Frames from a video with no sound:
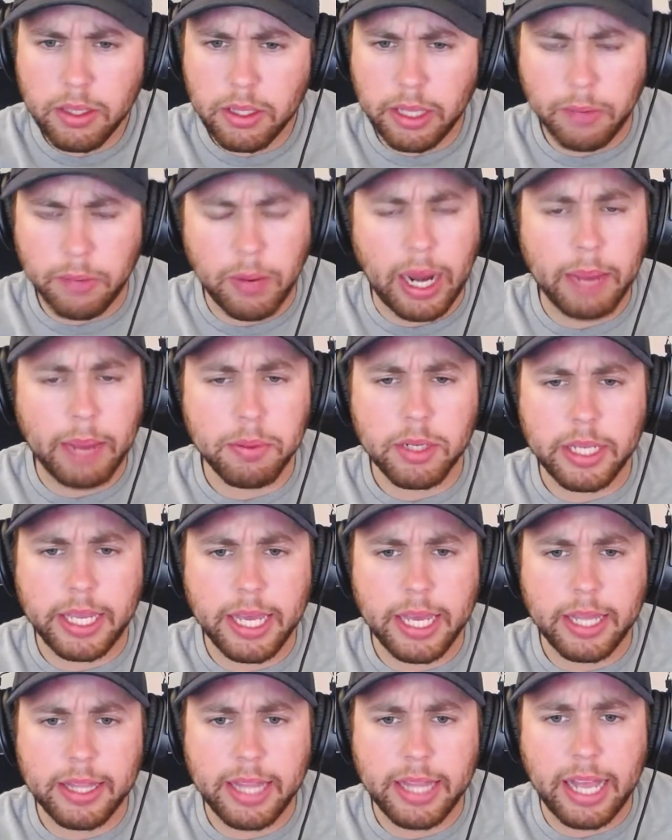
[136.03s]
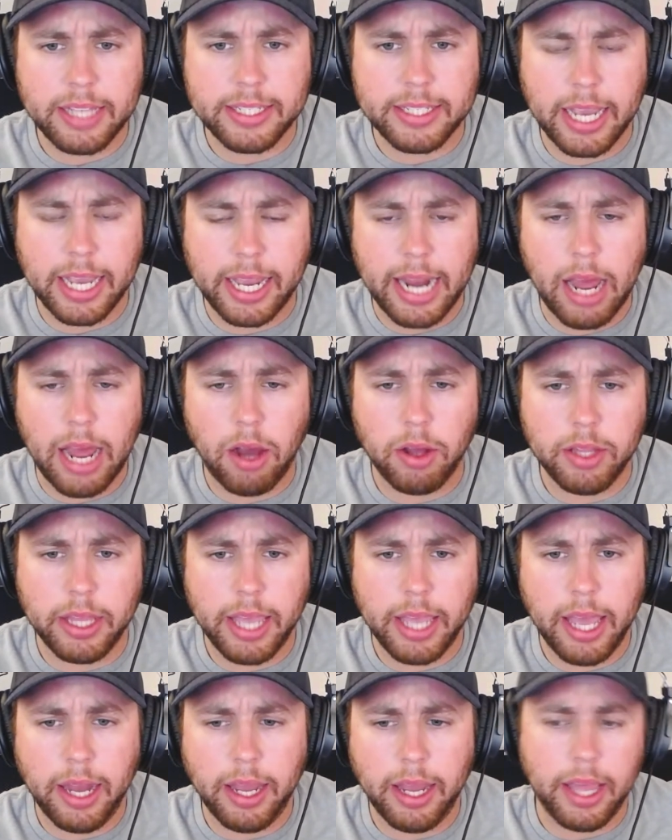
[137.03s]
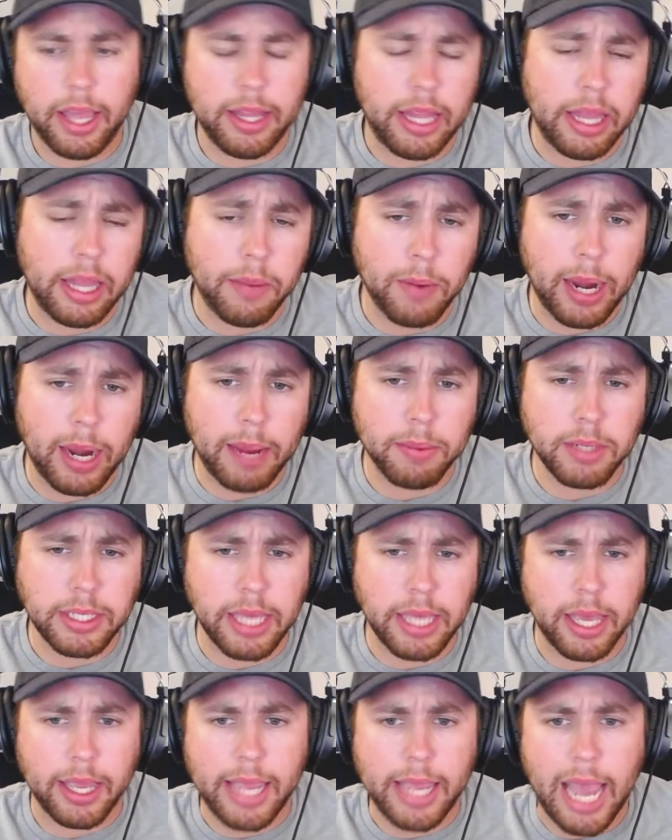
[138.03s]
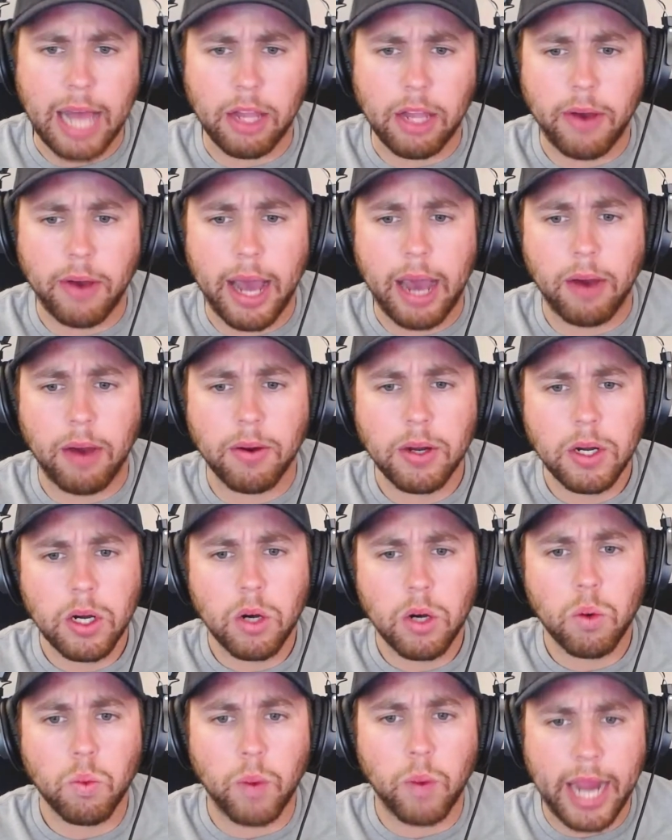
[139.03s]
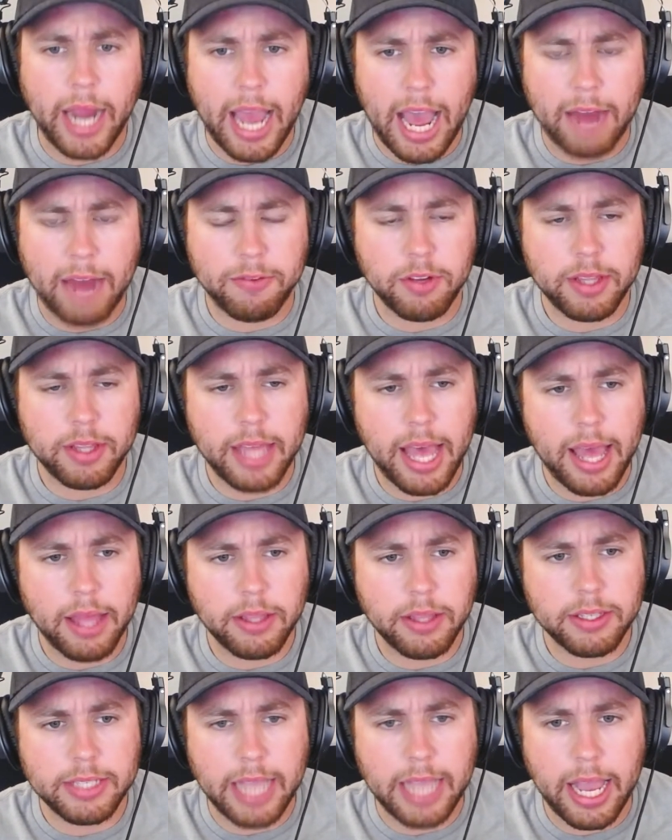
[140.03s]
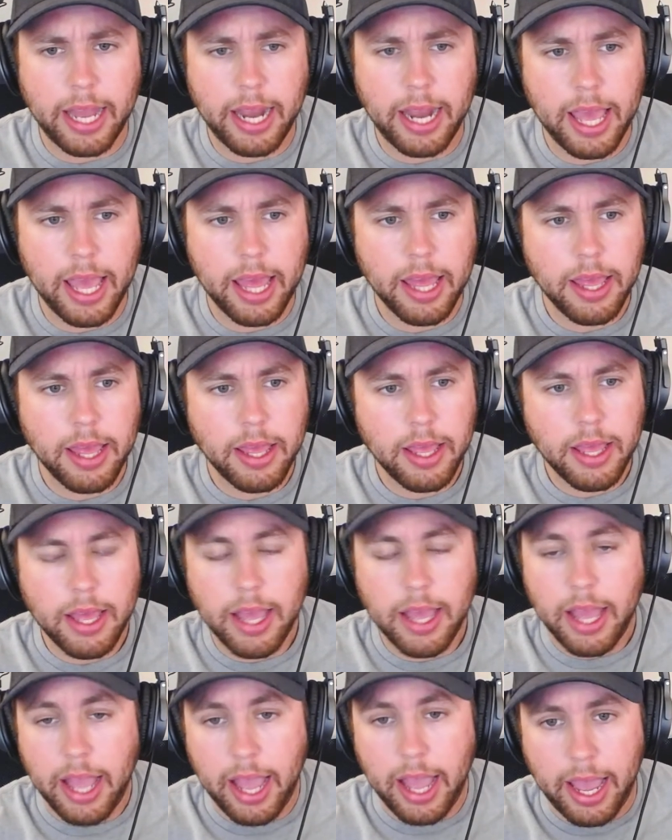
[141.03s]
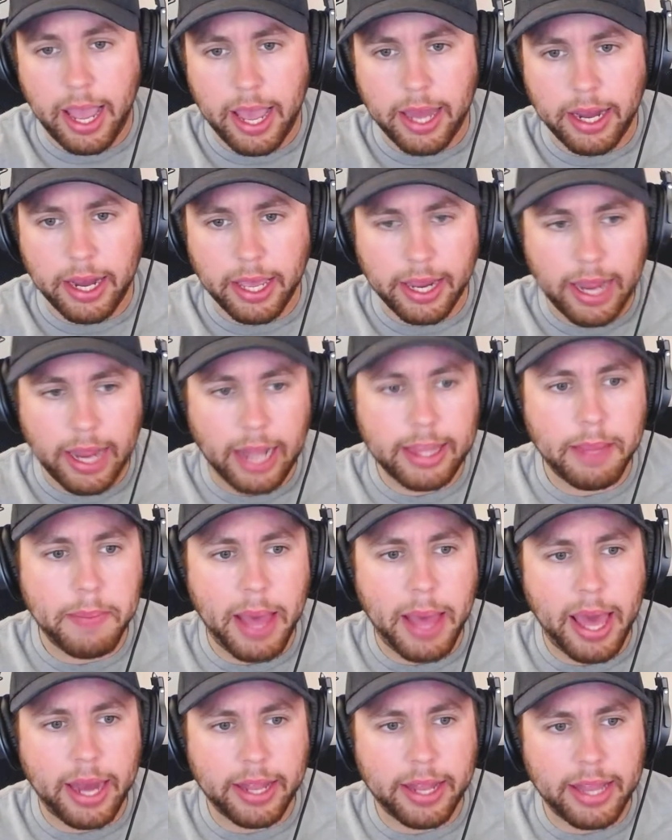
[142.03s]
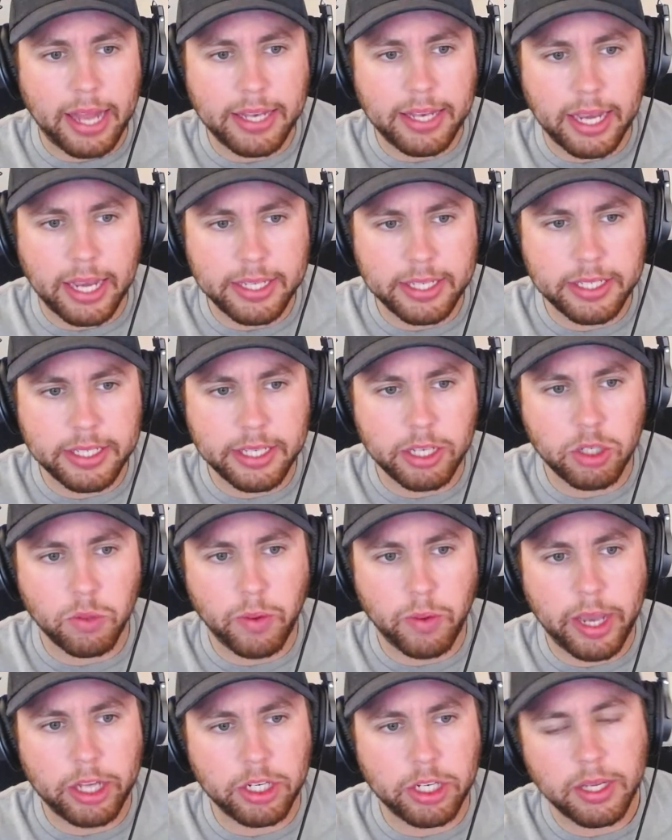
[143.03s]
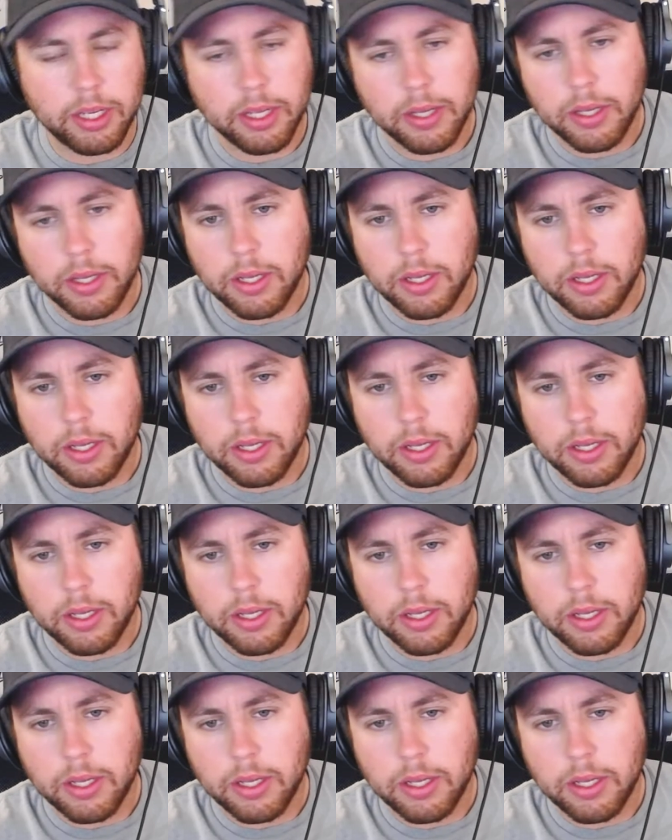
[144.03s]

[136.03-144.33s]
They were able to get that second out of the inning, and then they were able to get Gallo out right after that Stanton hit, and it got them out of that dicey situation